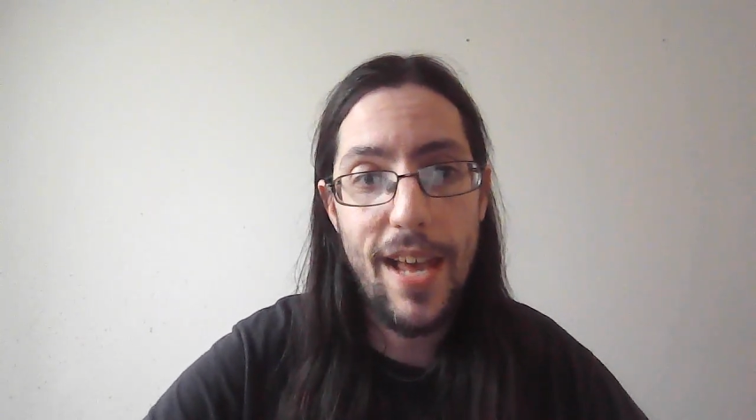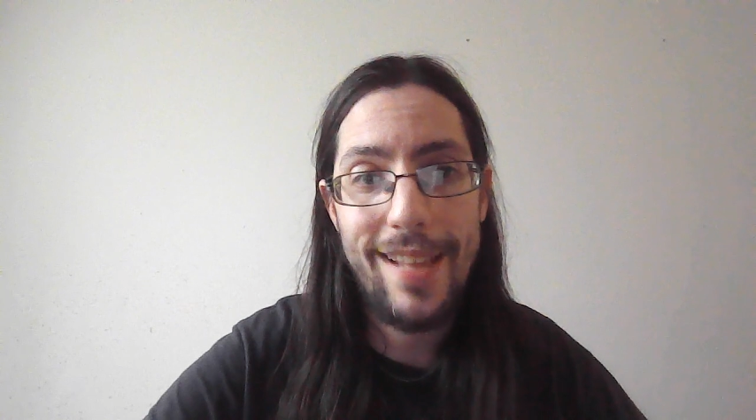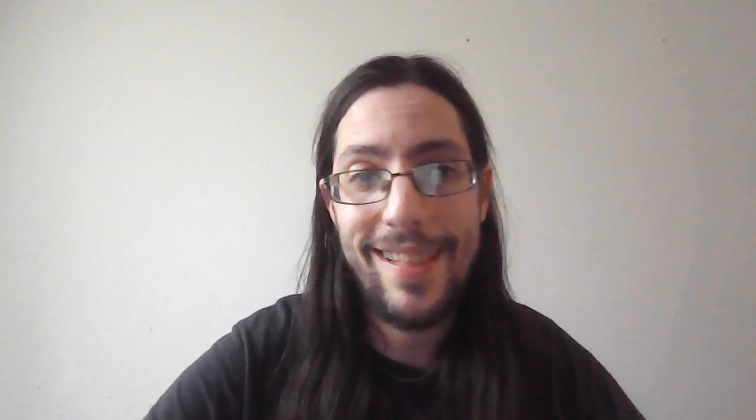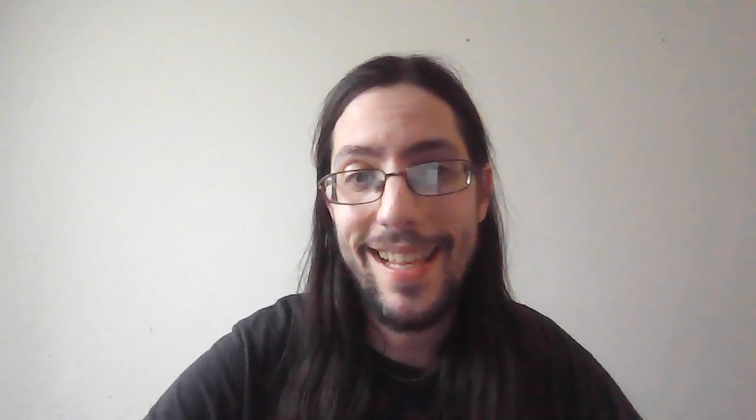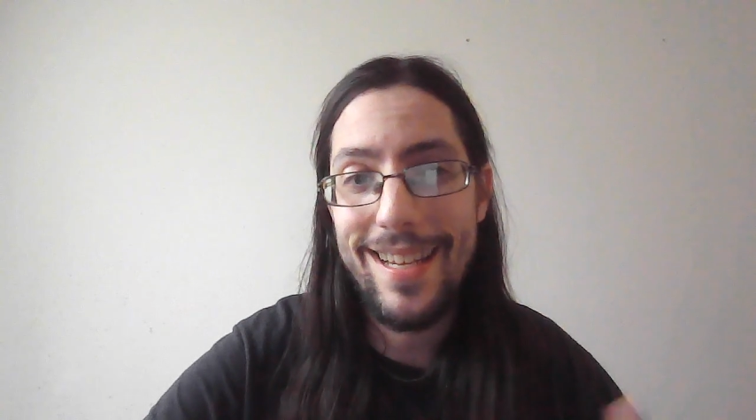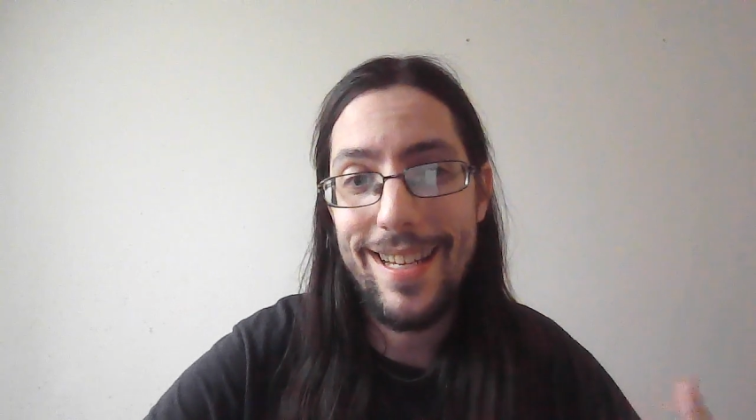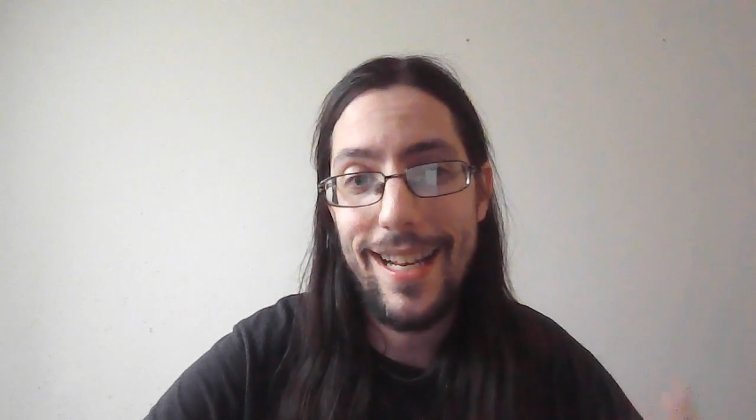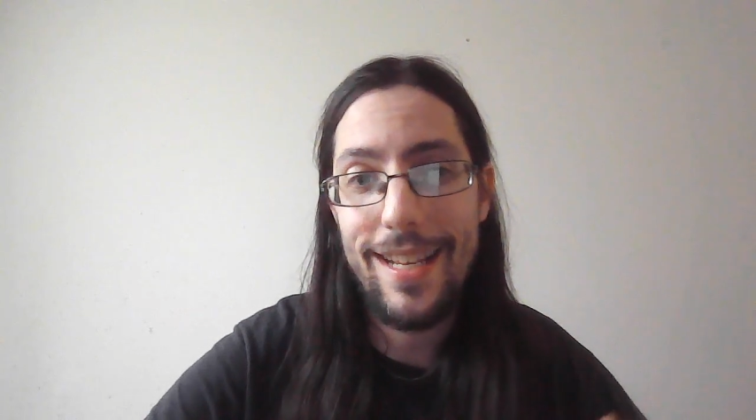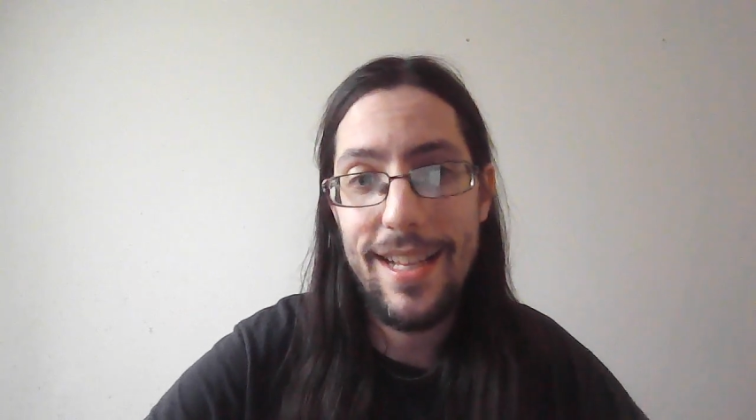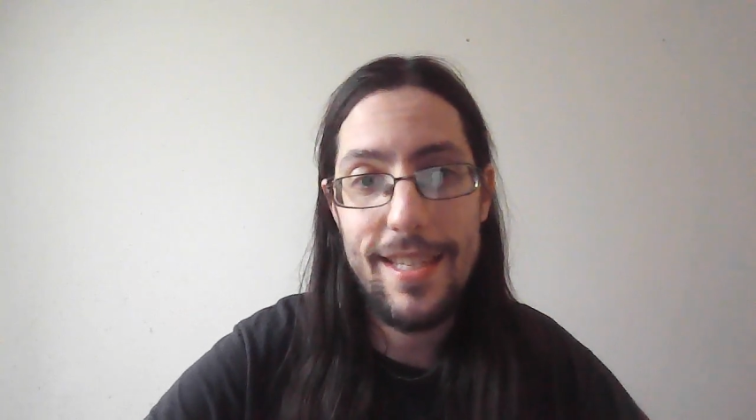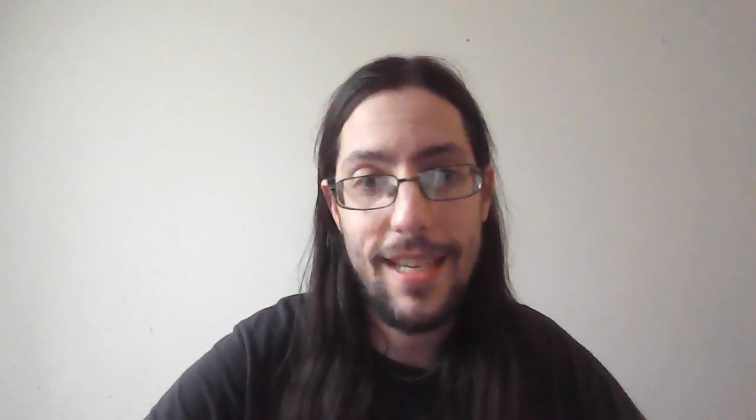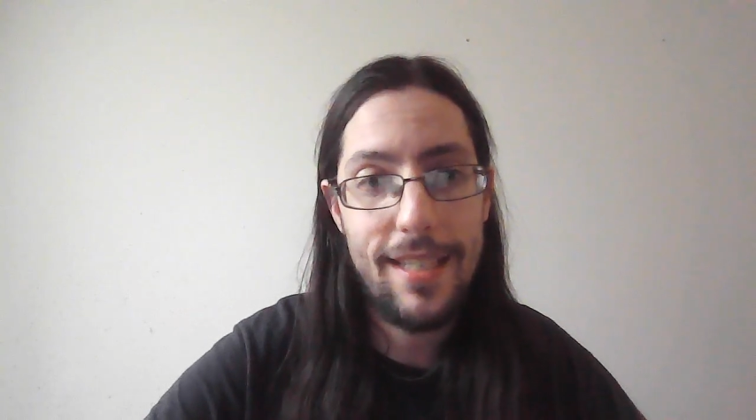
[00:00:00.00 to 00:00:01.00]
at the end of
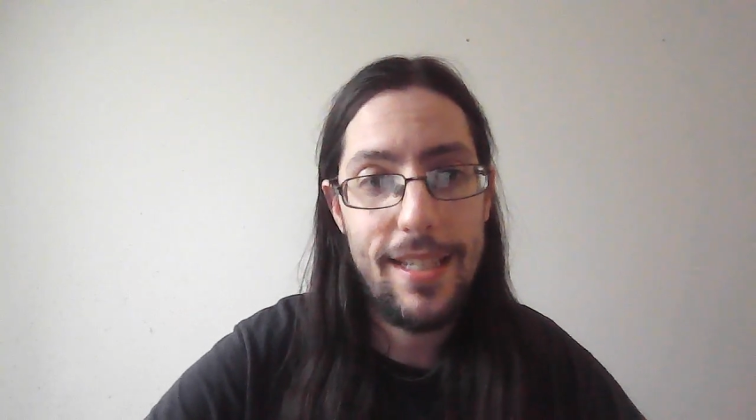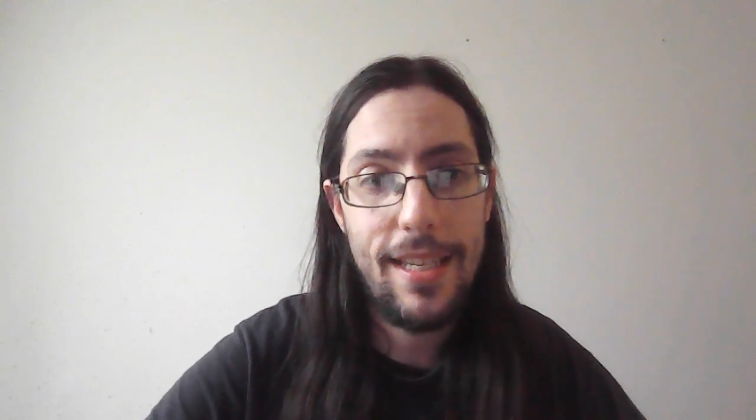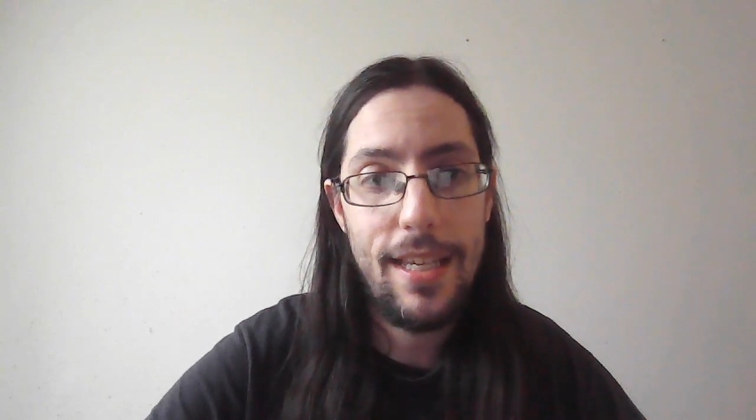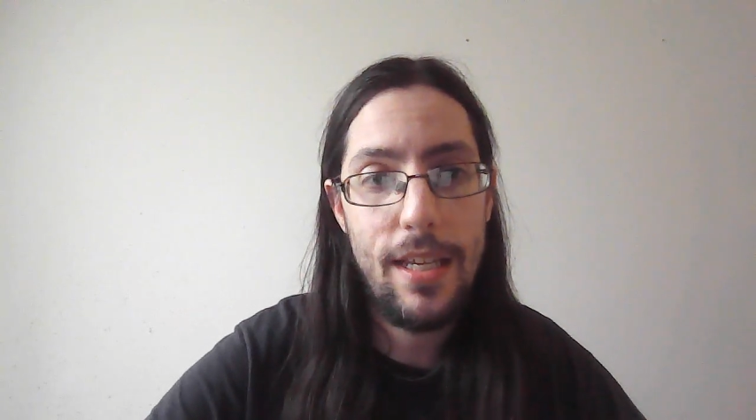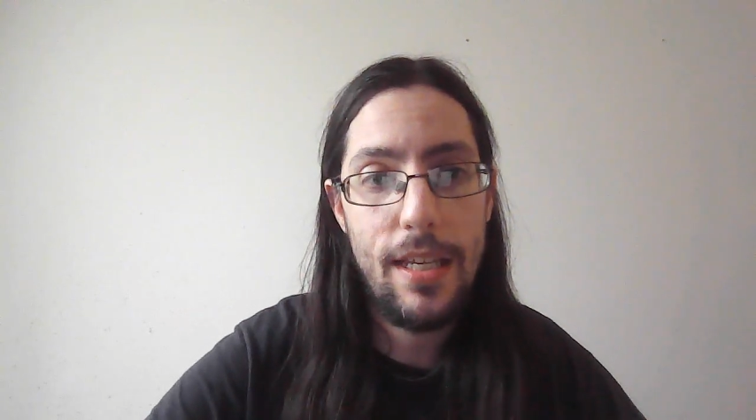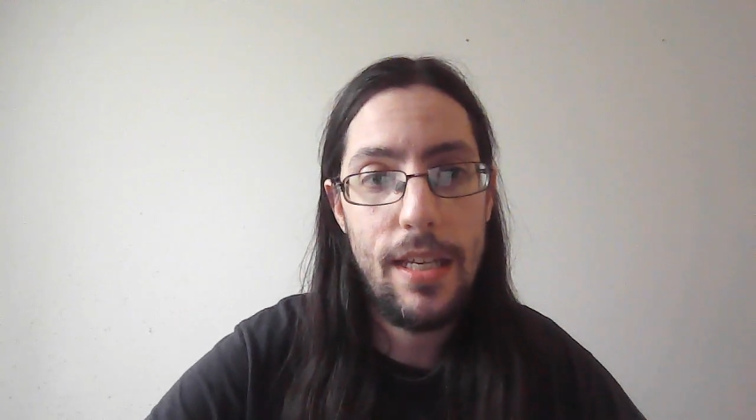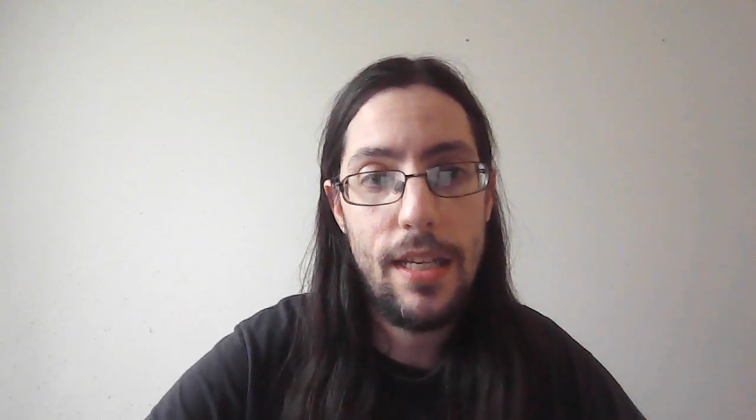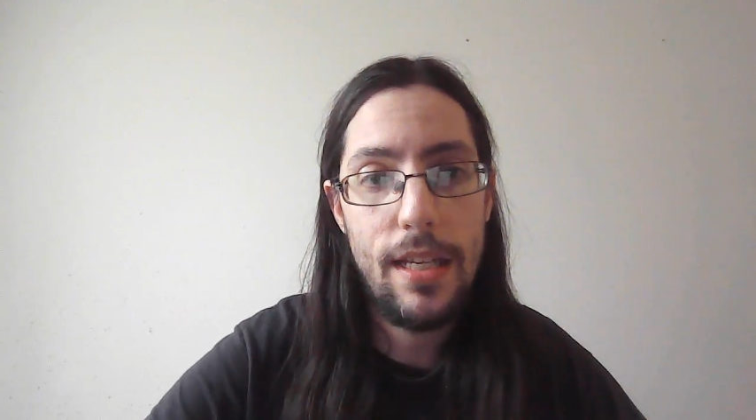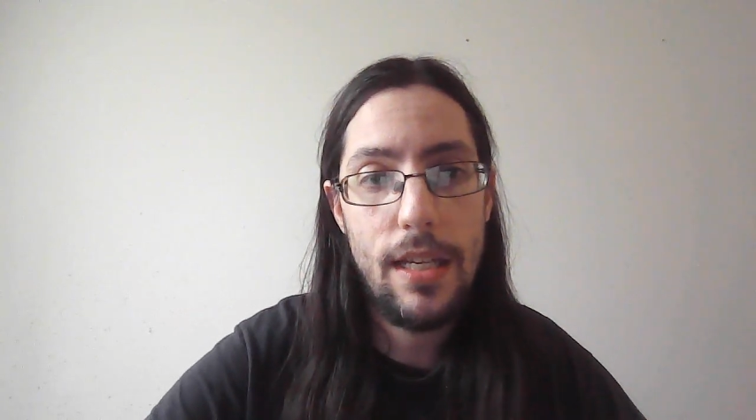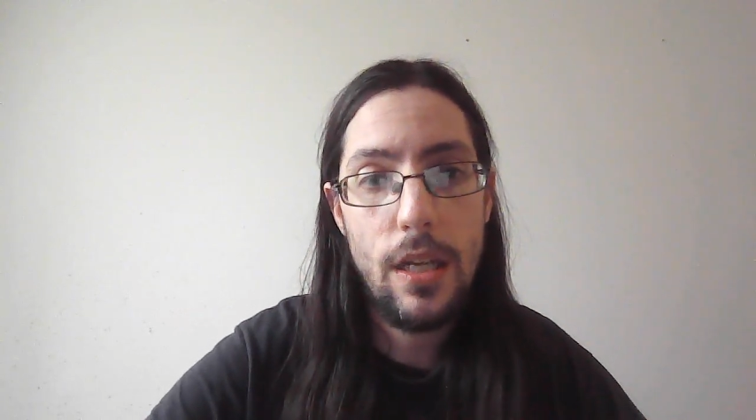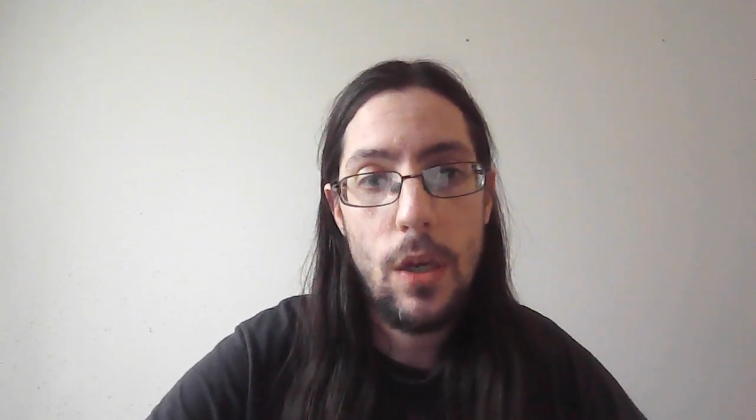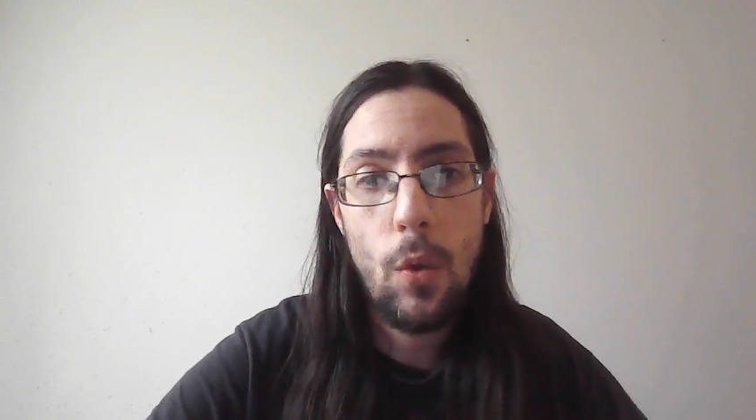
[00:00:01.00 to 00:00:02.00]
1916,